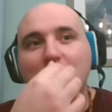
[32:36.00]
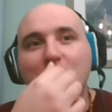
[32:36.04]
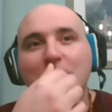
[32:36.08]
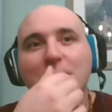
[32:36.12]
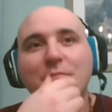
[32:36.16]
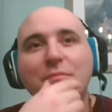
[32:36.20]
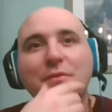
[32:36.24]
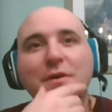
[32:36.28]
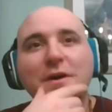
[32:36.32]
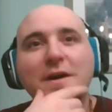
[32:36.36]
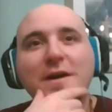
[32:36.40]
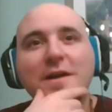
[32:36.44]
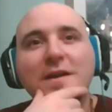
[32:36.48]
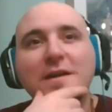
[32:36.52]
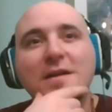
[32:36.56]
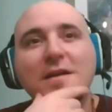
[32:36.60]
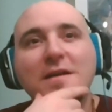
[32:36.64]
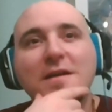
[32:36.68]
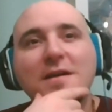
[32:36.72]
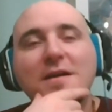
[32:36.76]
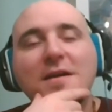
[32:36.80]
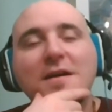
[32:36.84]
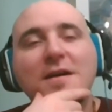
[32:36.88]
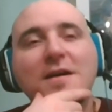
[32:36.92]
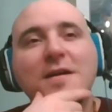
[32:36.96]
But
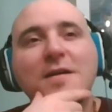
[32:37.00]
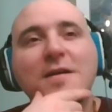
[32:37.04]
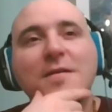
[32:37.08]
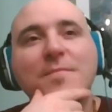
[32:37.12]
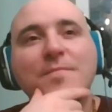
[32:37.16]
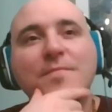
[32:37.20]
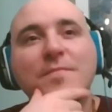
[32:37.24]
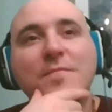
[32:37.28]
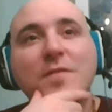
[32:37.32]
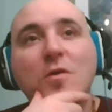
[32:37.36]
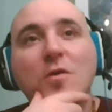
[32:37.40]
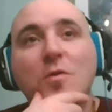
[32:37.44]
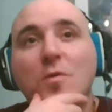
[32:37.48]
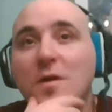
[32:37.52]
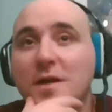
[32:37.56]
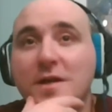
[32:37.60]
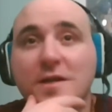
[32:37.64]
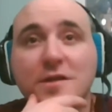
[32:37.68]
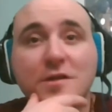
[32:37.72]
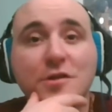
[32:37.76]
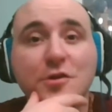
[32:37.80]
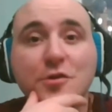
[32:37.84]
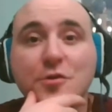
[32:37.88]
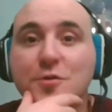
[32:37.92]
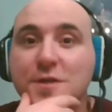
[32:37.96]
or
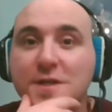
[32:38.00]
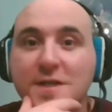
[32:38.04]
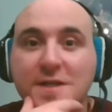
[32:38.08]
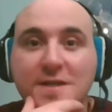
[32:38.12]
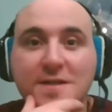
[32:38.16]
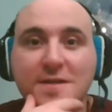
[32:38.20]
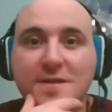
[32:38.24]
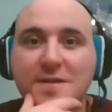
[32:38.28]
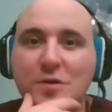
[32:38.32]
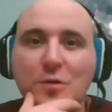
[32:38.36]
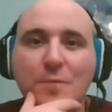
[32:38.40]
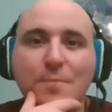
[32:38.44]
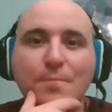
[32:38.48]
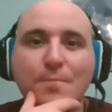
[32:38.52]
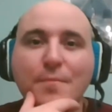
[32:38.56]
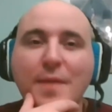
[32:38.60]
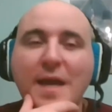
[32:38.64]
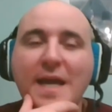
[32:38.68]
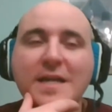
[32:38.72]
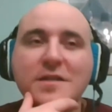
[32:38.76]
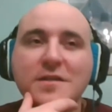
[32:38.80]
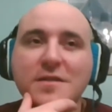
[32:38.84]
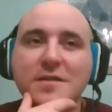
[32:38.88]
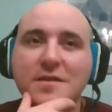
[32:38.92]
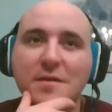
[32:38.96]
illusions, or
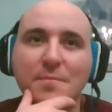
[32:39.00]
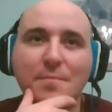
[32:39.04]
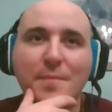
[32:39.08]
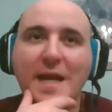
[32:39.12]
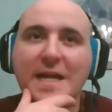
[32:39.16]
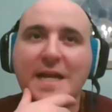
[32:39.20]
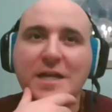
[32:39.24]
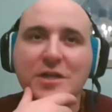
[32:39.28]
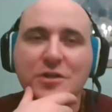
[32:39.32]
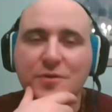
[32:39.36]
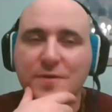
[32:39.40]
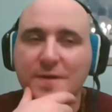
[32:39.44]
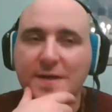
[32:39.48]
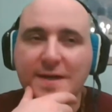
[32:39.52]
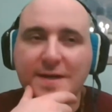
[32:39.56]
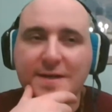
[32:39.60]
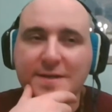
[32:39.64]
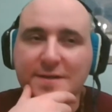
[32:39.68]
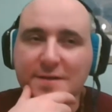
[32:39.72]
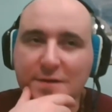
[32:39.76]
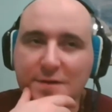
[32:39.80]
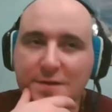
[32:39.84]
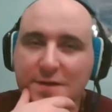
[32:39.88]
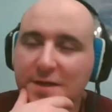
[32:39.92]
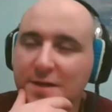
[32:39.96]
the
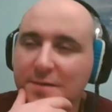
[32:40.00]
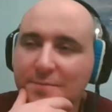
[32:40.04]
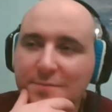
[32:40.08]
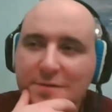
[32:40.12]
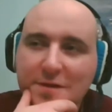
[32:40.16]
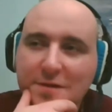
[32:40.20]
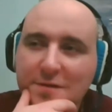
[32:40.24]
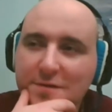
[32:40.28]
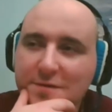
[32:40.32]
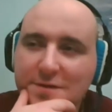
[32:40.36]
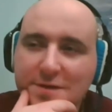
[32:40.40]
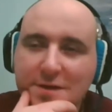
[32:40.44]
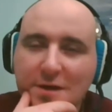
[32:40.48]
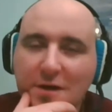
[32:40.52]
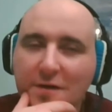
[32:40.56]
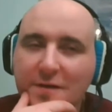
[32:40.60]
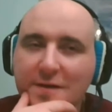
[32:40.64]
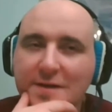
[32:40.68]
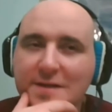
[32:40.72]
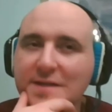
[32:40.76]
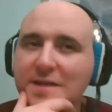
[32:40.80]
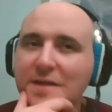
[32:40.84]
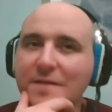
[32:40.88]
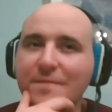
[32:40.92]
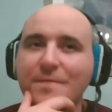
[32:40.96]
Matrix, or there's all
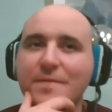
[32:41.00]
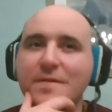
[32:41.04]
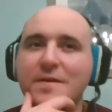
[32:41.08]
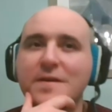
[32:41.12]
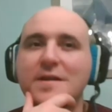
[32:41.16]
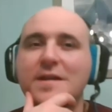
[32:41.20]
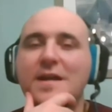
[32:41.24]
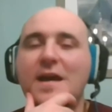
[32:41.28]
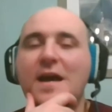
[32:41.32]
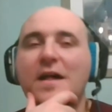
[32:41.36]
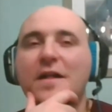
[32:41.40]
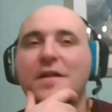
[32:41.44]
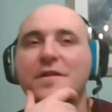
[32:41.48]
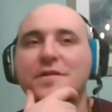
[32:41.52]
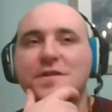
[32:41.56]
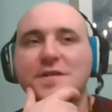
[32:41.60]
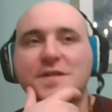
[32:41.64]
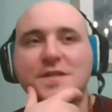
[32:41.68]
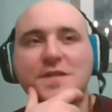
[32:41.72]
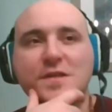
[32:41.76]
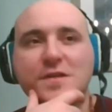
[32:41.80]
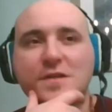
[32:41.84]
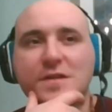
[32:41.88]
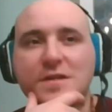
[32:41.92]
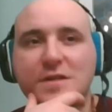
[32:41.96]
these different
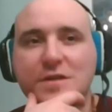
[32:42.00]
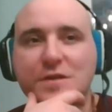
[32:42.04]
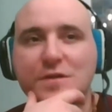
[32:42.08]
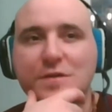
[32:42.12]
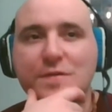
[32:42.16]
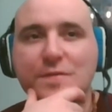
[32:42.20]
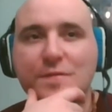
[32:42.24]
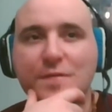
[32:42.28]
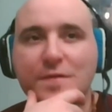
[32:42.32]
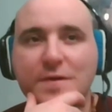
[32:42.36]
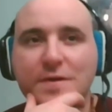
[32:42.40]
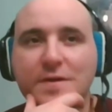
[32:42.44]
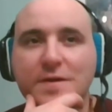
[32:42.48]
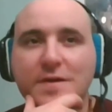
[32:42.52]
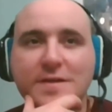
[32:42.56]
analogies you could use for it.